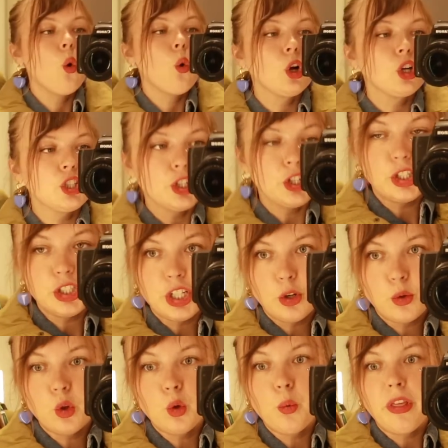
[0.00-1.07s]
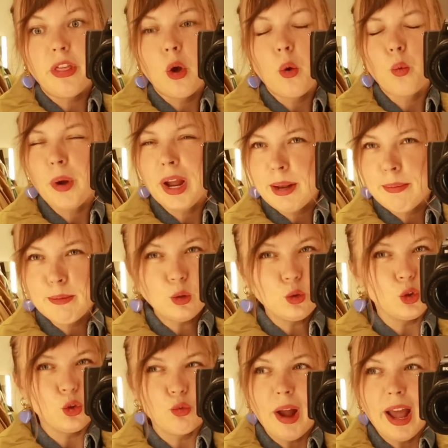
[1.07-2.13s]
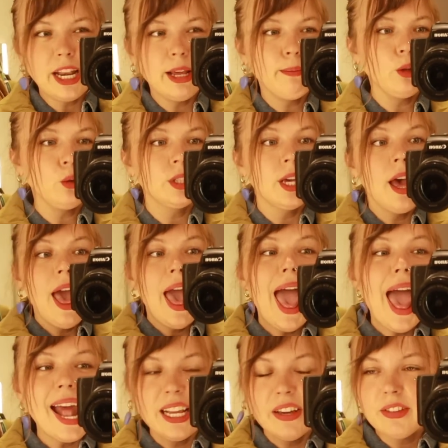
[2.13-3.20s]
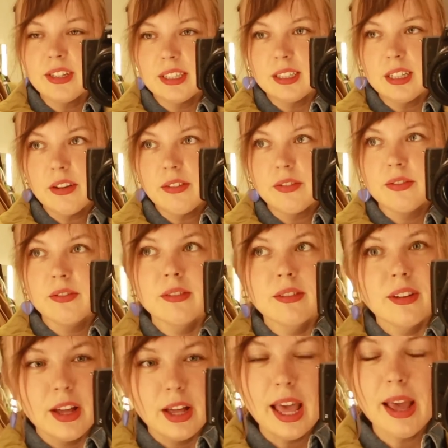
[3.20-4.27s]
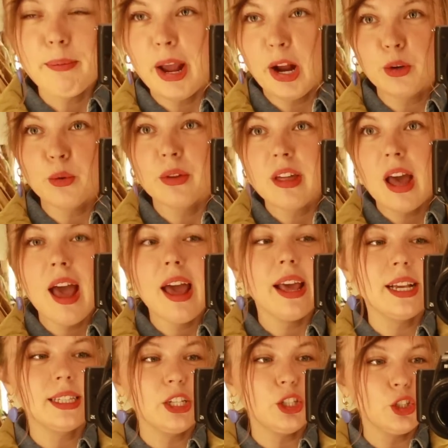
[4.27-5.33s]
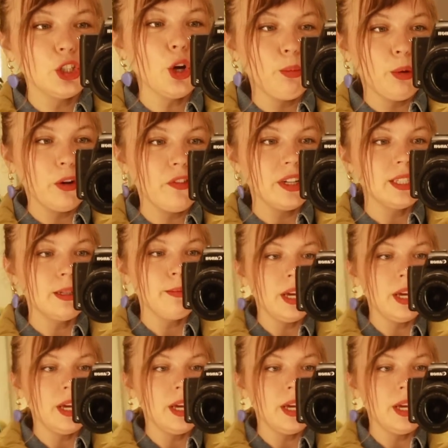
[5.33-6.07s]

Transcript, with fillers: or a skirt in general with rain boots or riding boots, any of this stuff paired with that is like so perfect to